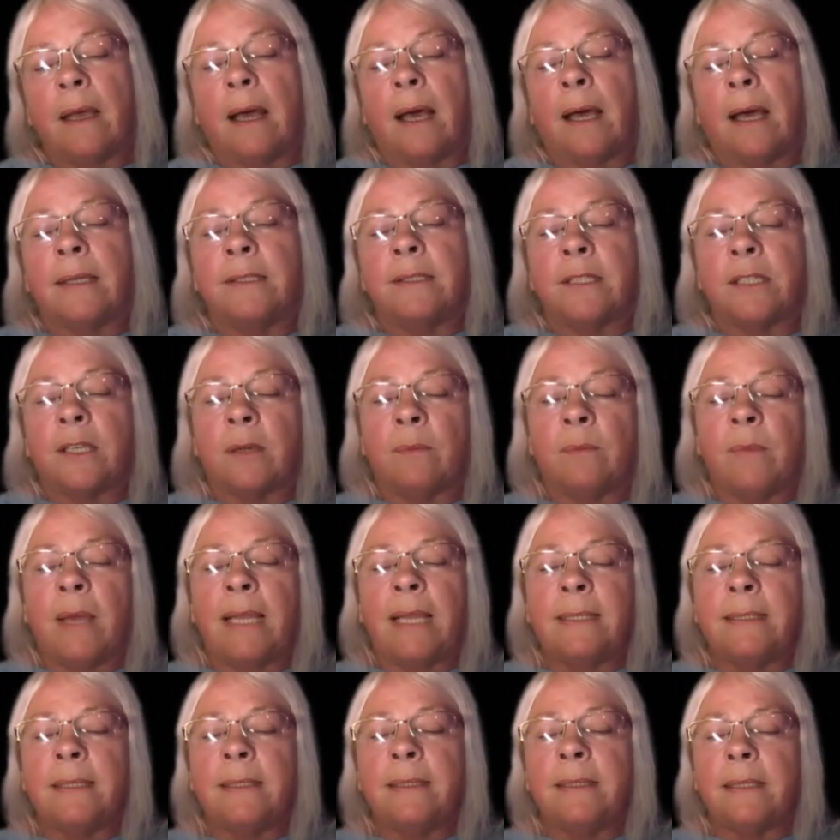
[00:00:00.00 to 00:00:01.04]
and
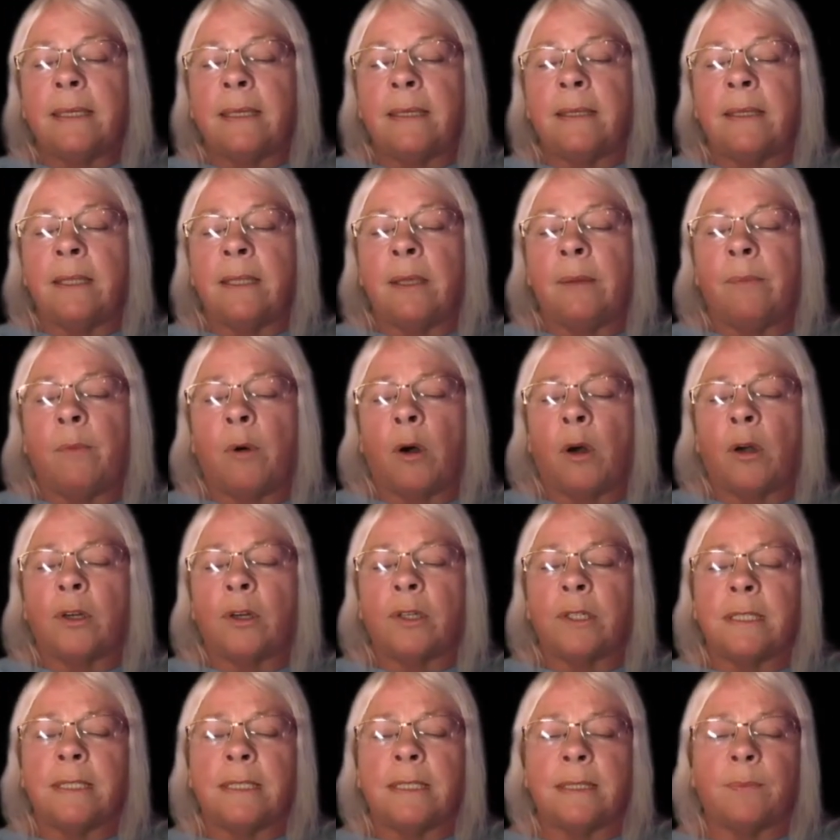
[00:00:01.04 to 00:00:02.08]
commended in the
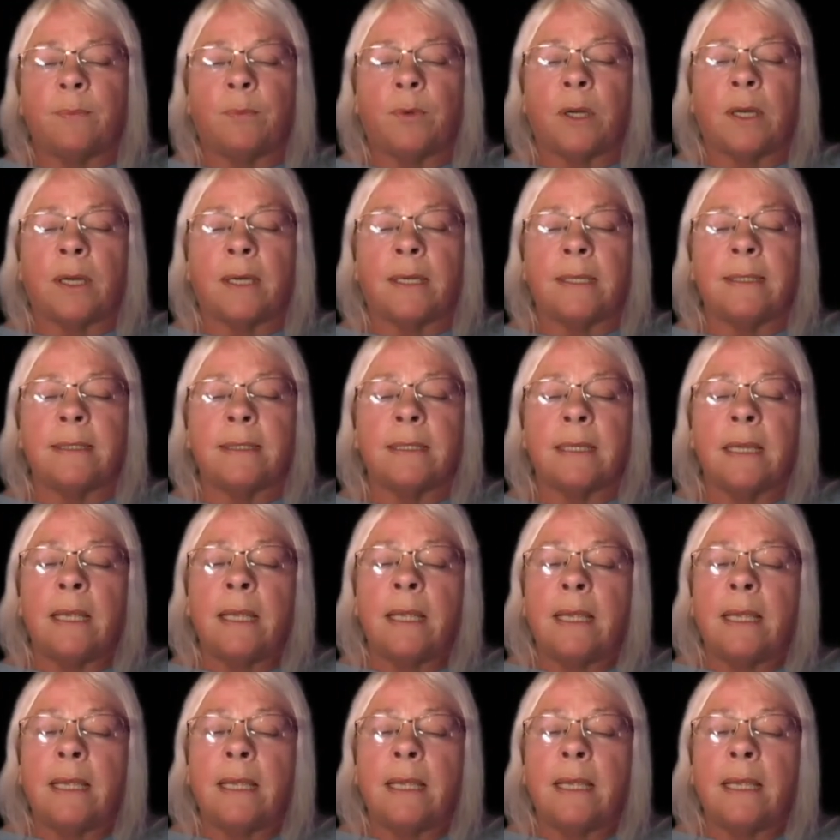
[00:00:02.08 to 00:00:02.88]
Hippocrates Prize